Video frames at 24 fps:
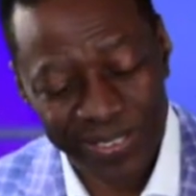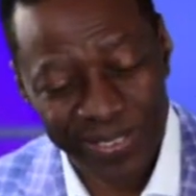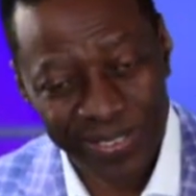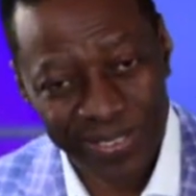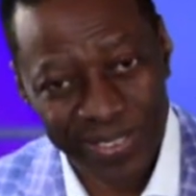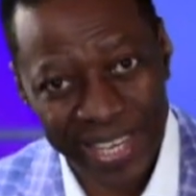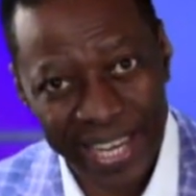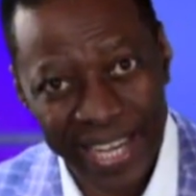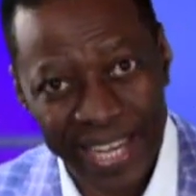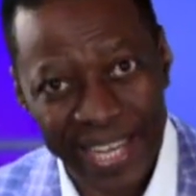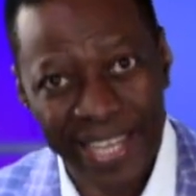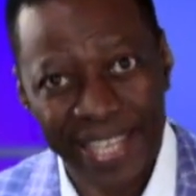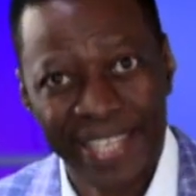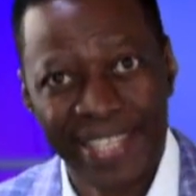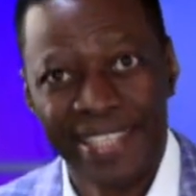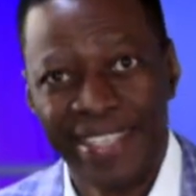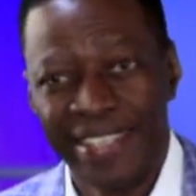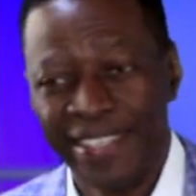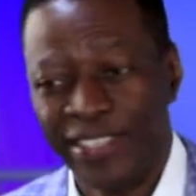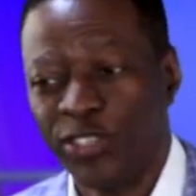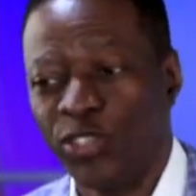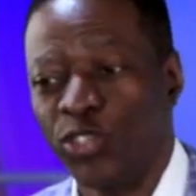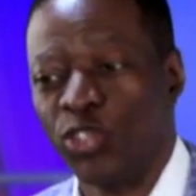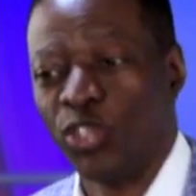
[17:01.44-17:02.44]
Do
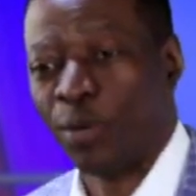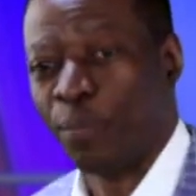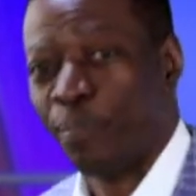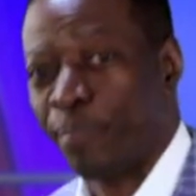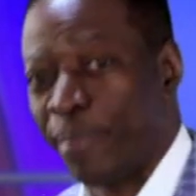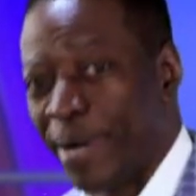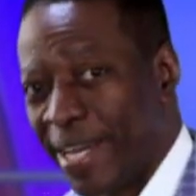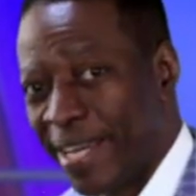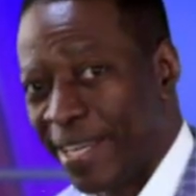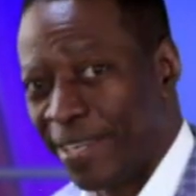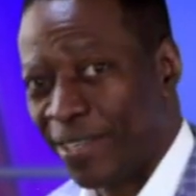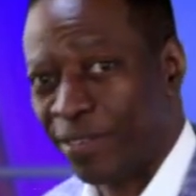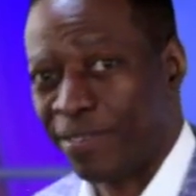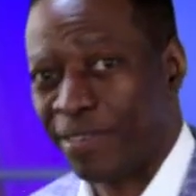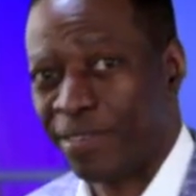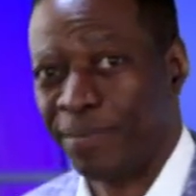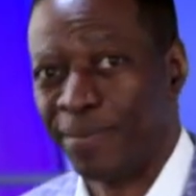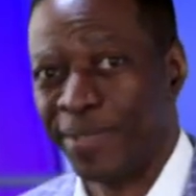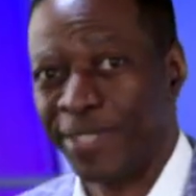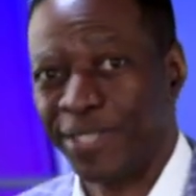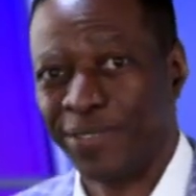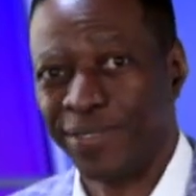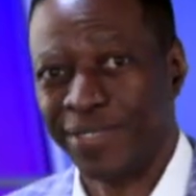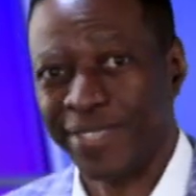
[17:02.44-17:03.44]
I jump ahead of
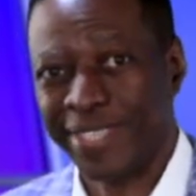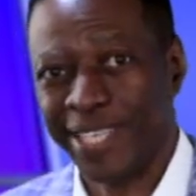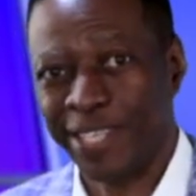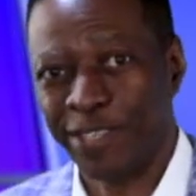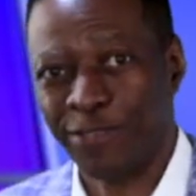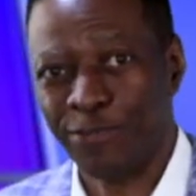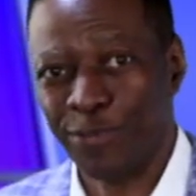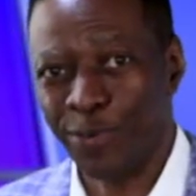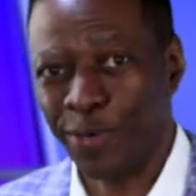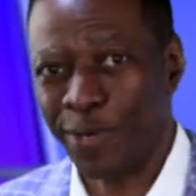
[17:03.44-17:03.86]
everybody to get